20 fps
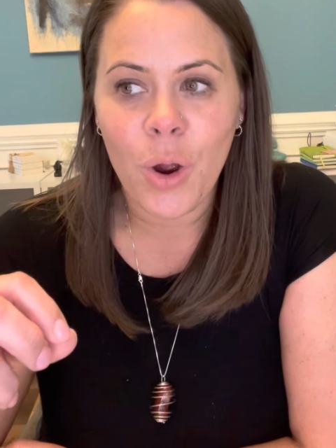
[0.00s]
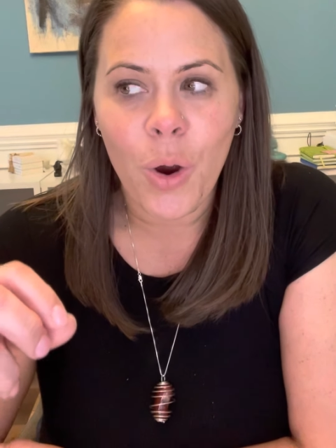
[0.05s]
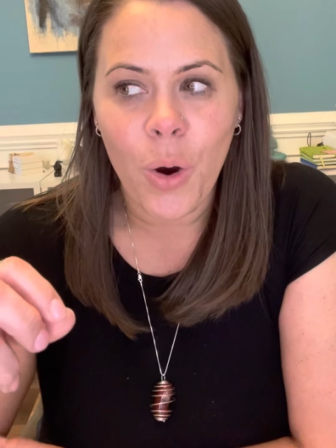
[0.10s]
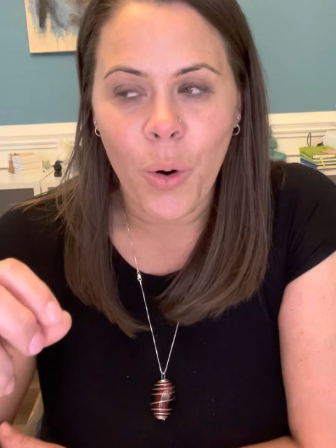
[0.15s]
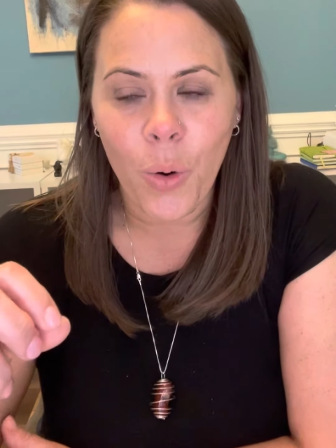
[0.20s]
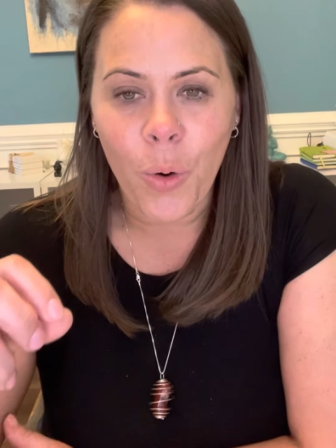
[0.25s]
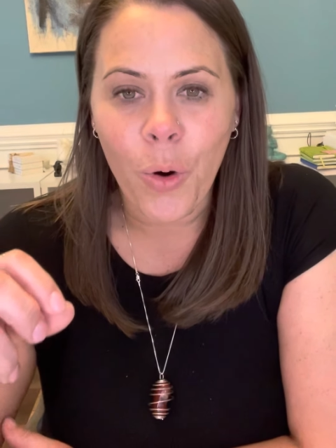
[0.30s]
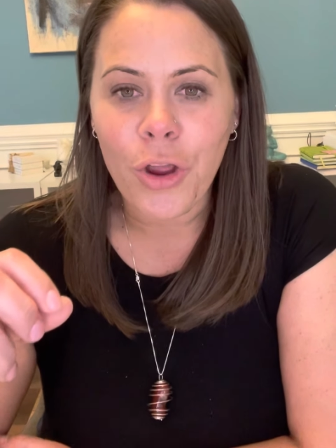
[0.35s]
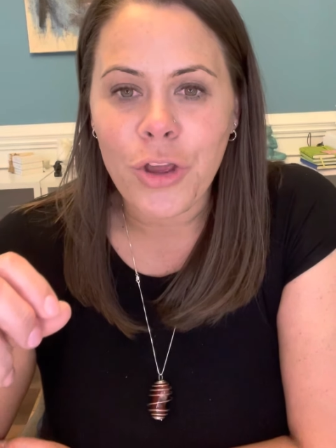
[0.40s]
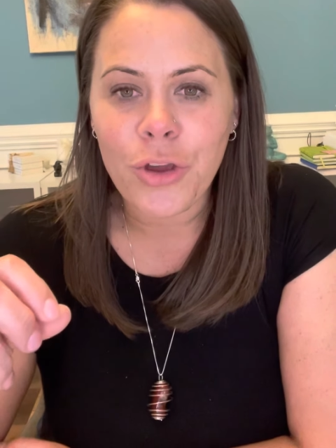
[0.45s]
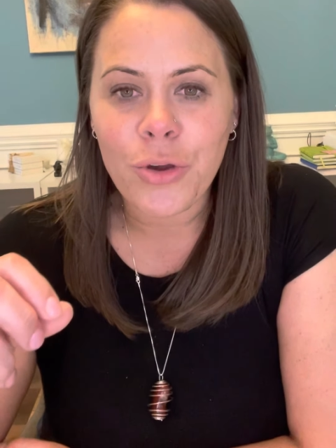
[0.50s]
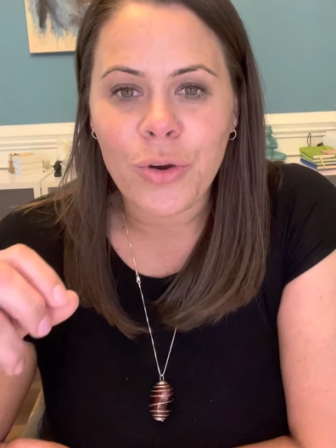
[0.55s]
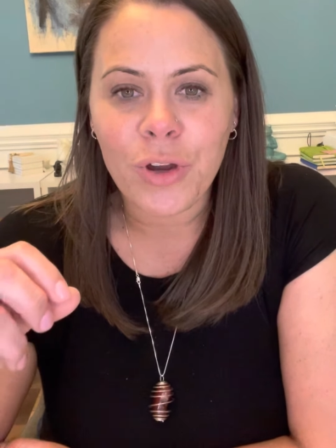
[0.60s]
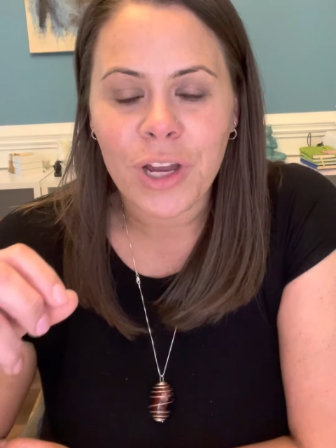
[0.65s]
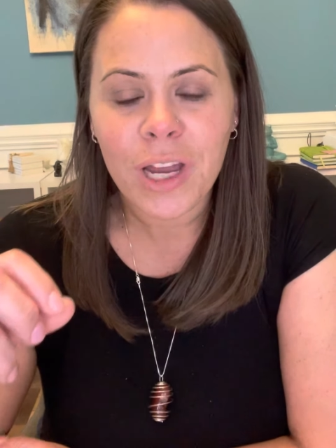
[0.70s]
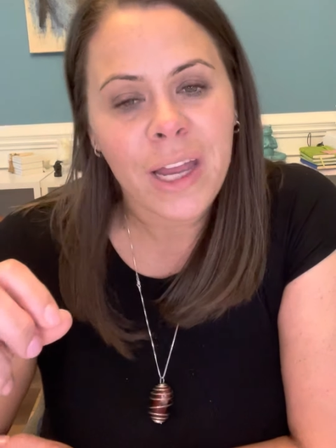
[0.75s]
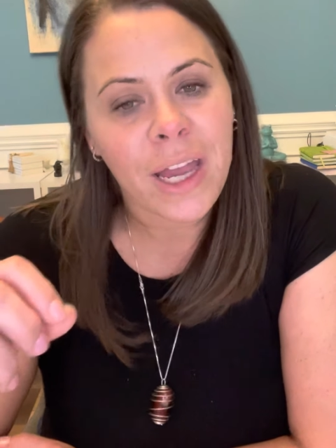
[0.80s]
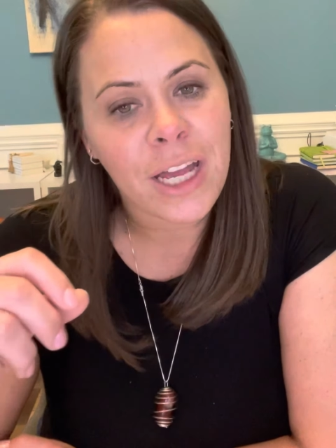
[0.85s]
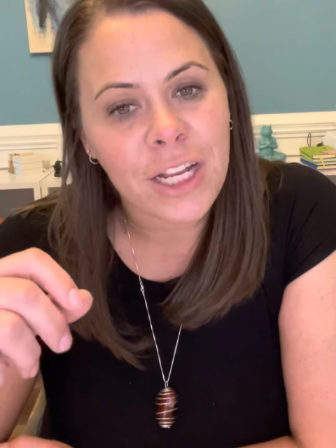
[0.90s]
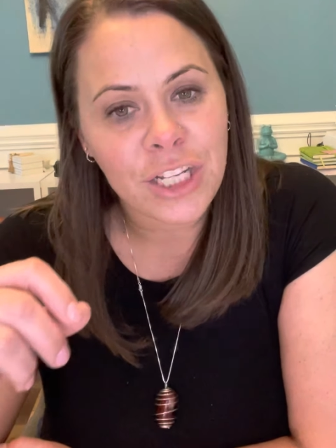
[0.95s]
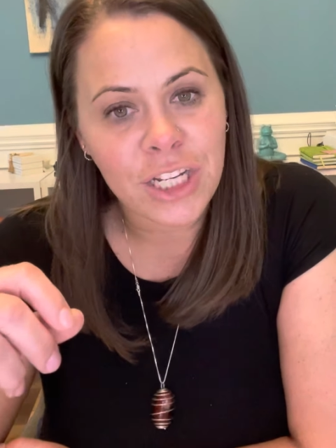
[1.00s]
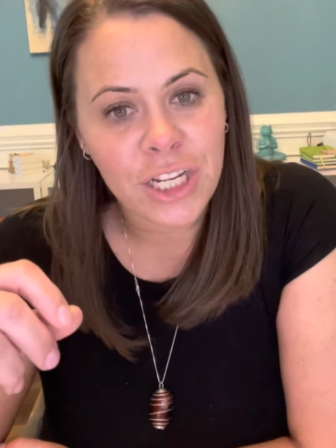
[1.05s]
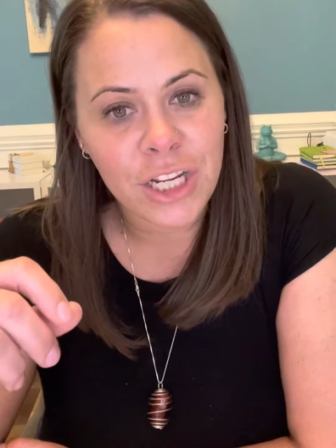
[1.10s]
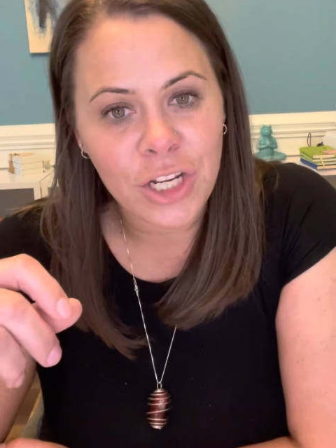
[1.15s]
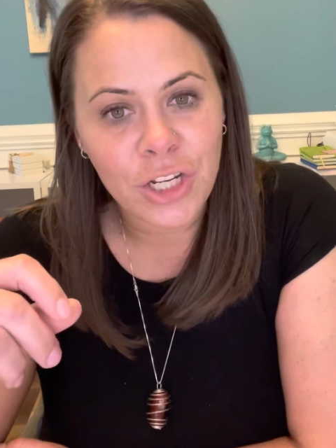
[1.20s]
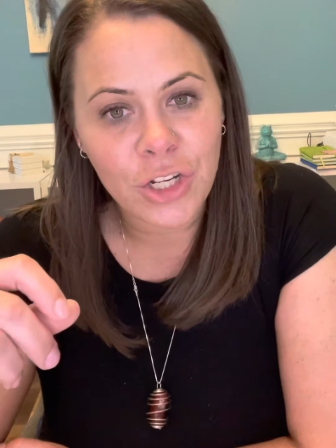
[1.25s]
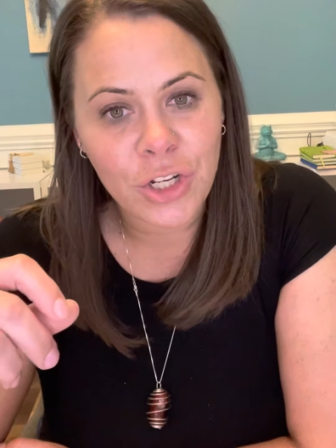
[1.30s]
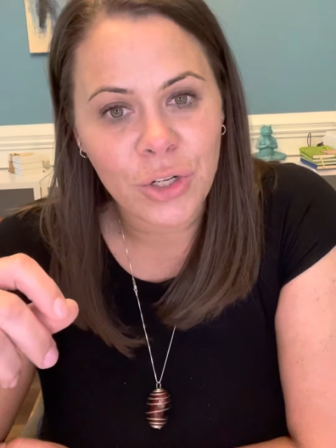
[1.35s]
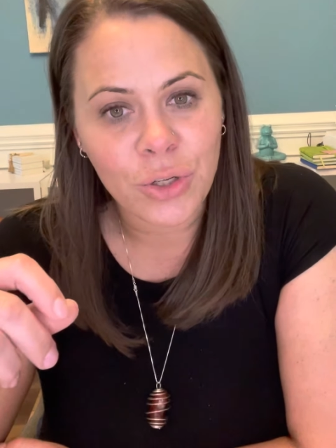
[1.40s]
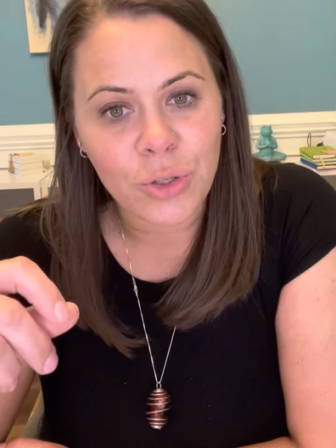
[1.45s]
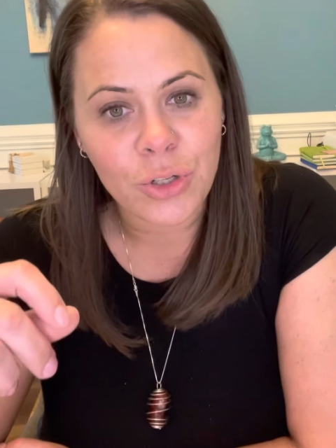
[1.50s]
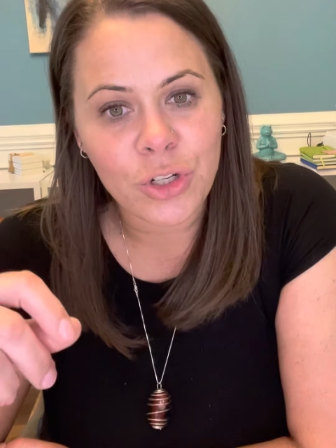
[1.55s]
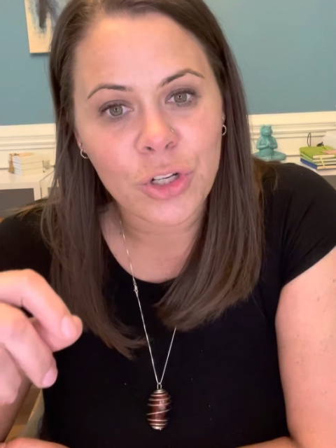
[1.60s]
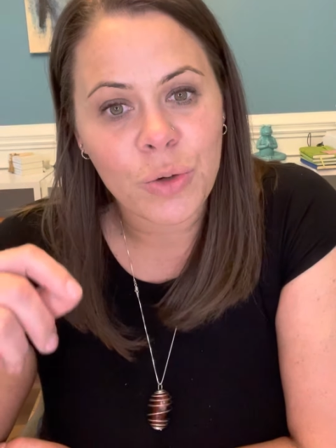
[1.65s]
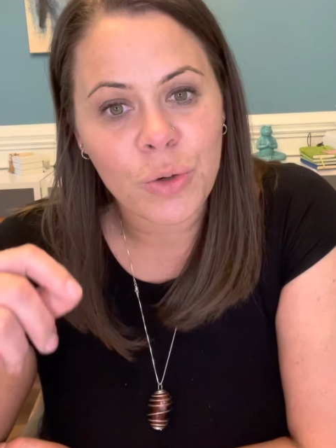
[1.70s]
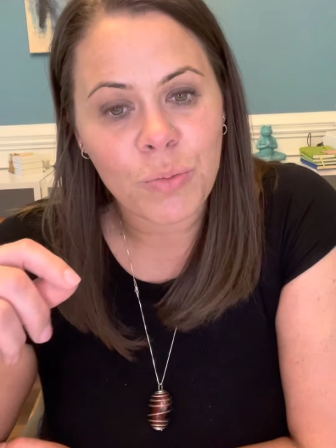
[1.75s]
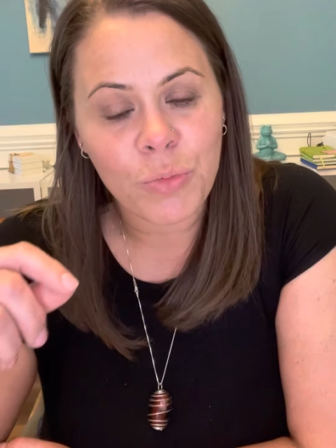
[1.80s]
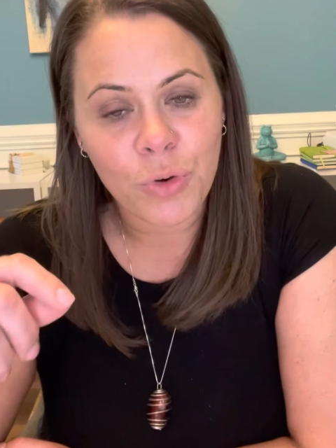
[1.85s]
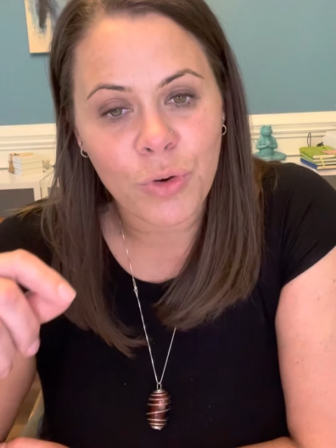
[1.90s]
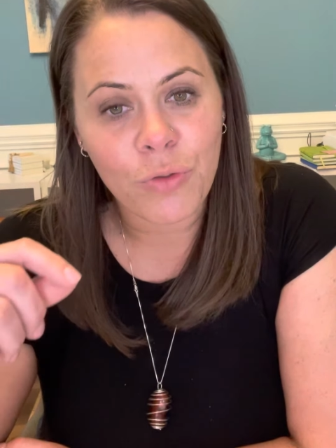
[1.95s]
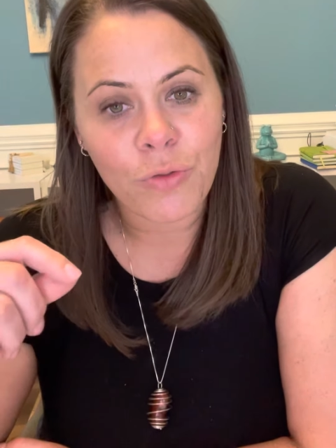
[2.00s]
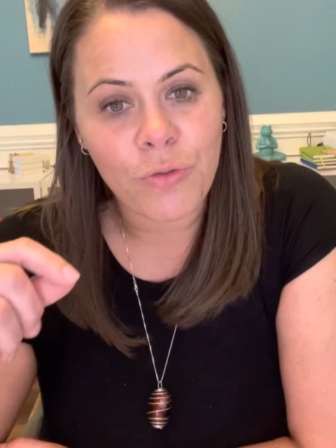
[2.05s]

or you can continue to move